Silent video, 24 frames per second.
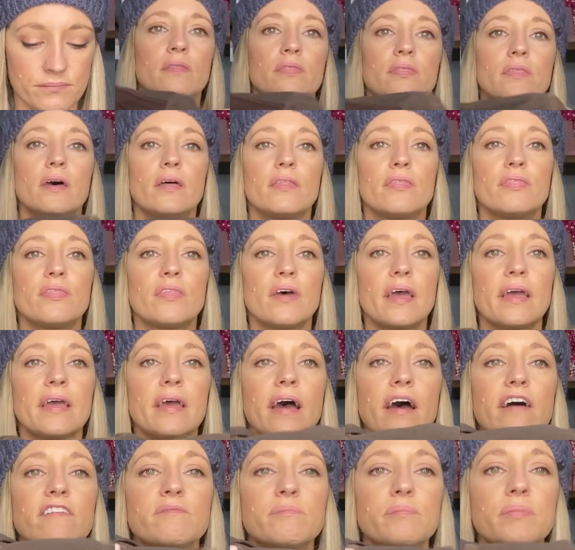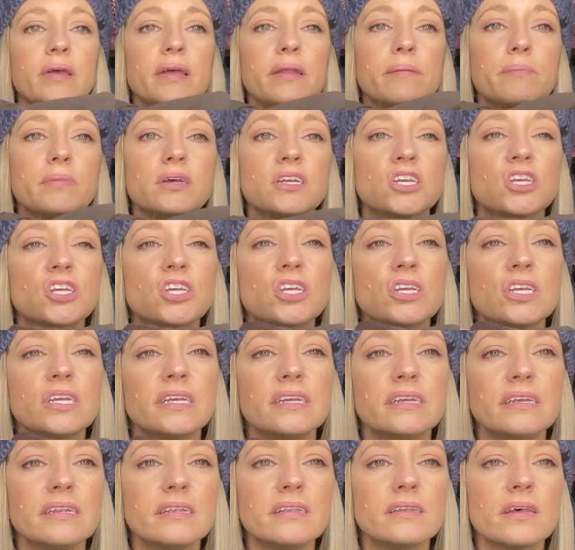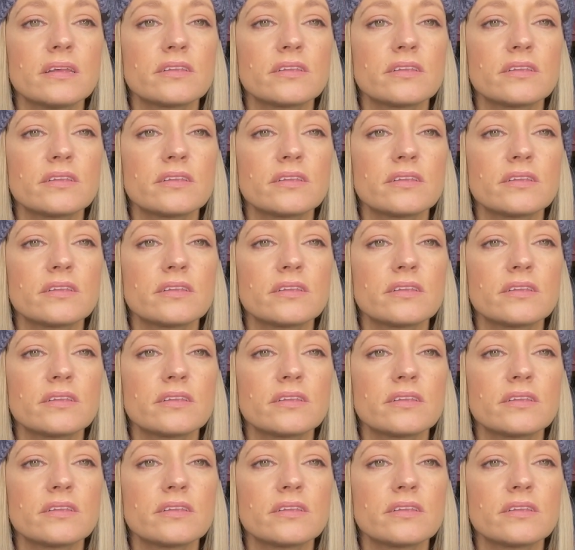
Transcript: that they have been machine